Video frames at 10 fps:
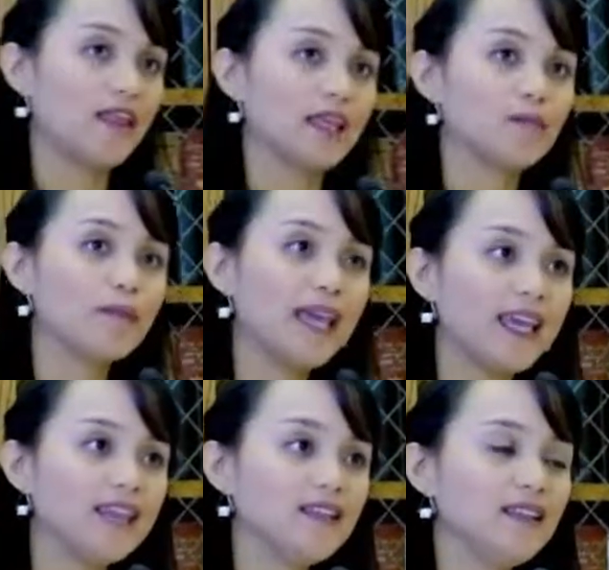that
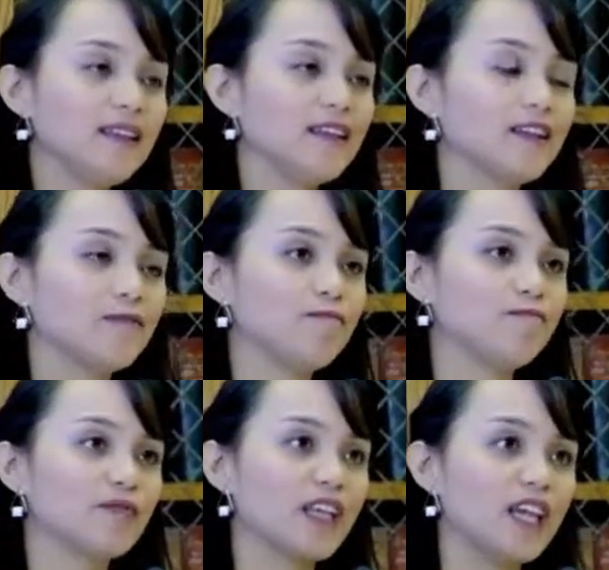pain,
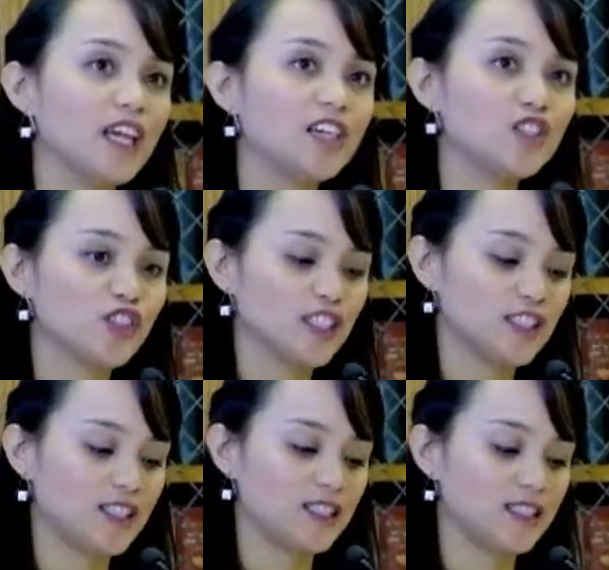
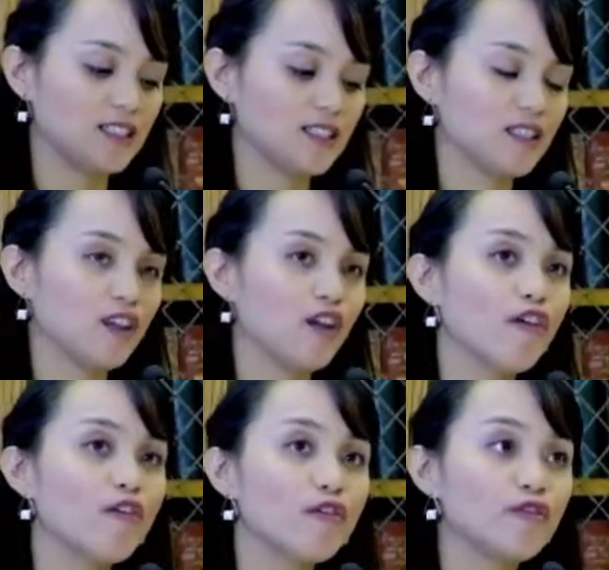injustice,
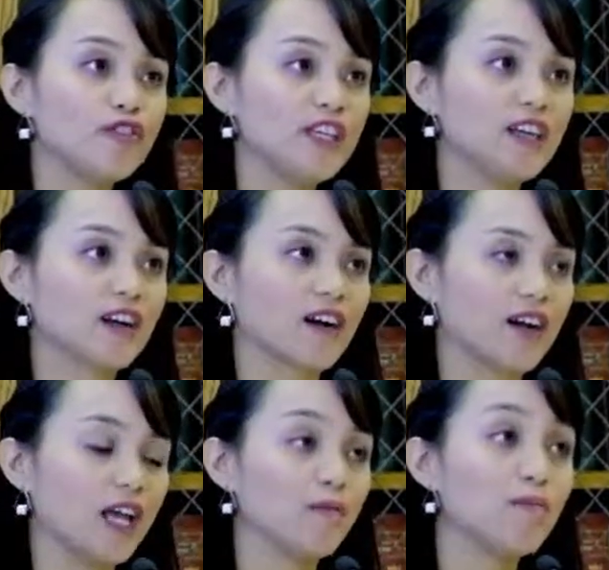fear,
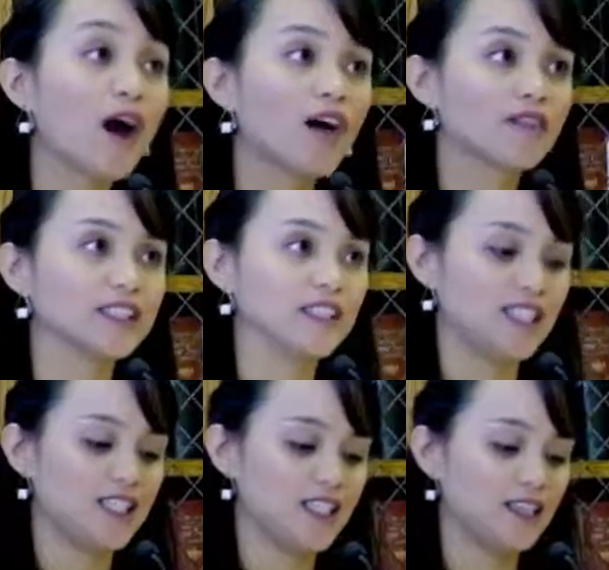and poverty
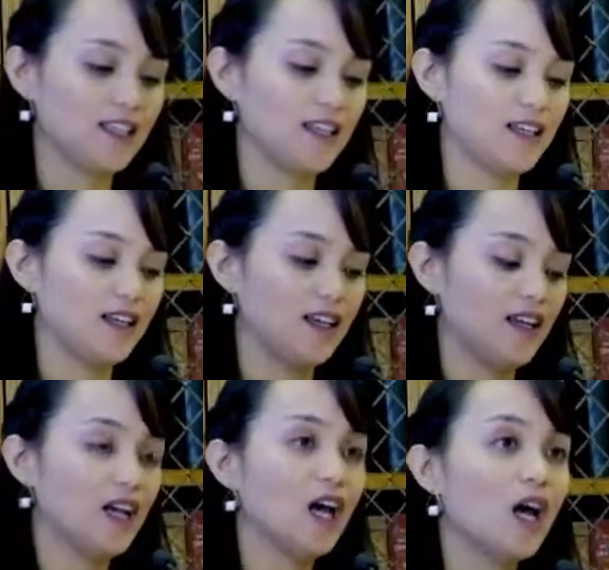
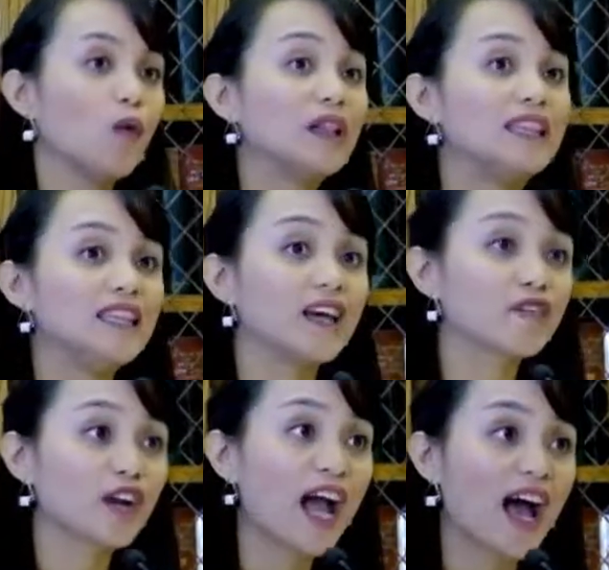will
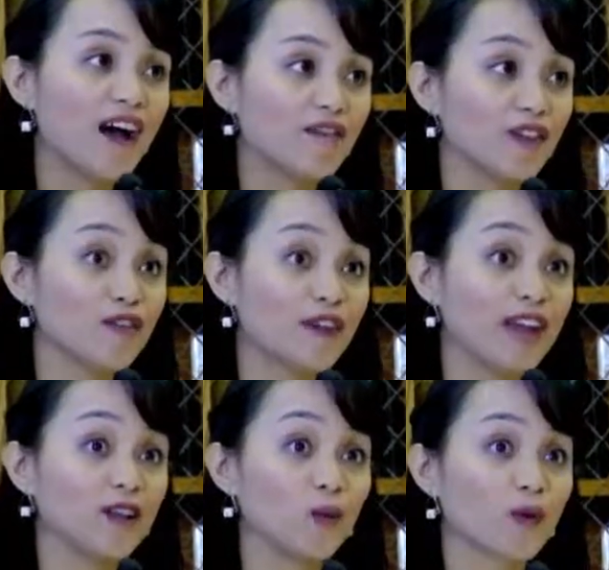never have the
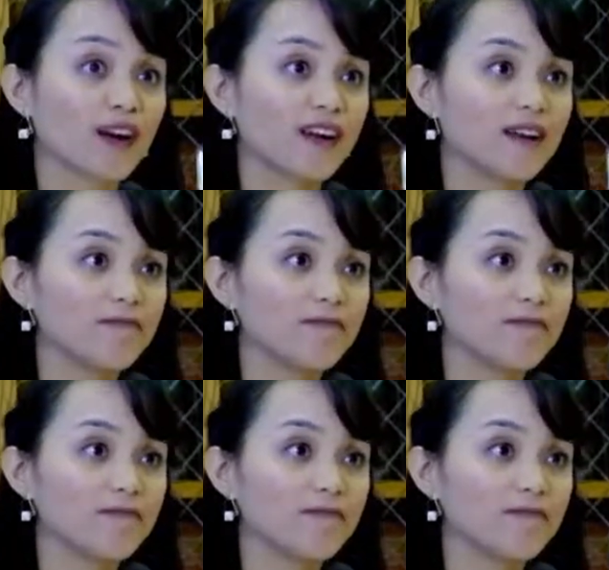final word.